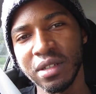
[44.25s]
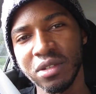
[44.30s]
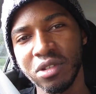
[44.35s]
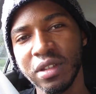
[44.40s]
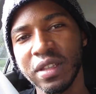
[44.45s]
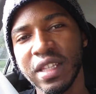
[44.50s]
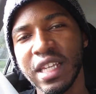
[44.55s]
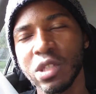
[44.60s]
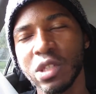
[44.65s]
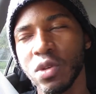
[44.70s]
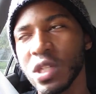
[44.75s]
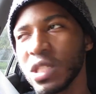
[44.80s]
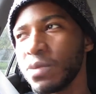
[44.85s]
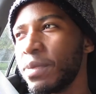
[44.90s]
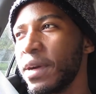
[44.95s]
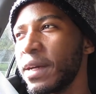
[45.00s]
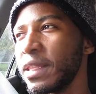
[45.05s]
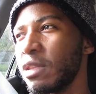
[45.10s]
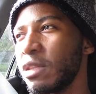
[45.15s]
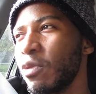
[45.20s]
not these ones,
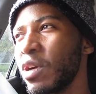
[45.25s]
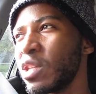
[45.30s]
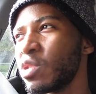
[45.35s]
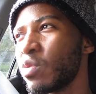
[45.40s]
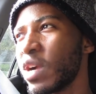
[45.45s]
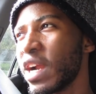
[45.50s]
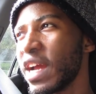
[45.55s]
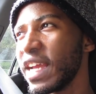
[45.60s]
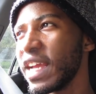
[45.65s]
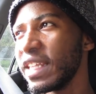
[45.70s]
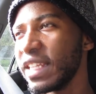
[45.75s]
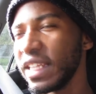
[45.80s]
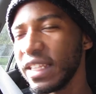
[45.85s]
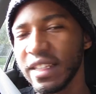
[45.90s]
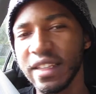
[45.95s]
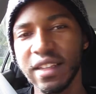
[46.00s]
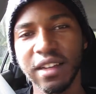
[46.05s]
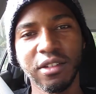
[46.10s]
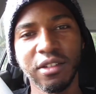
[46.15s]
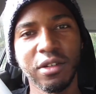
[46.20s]
but the ones where I edit
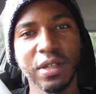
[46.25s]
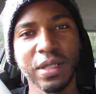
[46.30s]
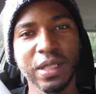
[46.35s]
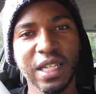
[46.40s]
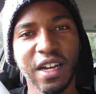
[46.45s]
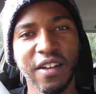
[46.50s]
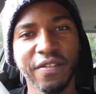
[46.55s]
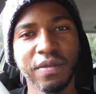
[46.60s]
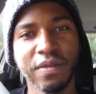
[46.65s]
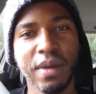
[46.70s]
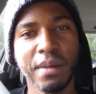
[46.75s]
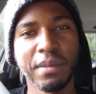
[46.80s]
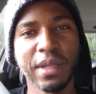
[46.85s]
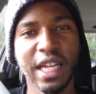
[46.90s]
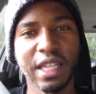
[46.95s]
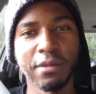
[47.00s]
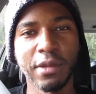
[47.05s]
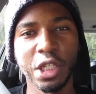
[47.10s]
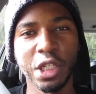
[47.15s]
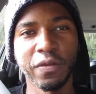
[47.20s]
a lot of stuff, maybe the
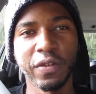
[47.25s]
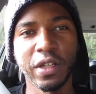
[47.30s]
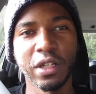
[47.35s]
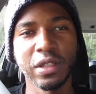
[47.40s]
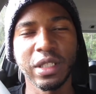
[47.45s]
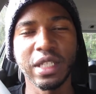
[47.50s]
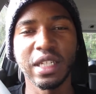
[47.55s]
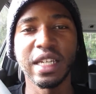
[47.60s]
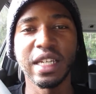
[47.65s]
animation videos,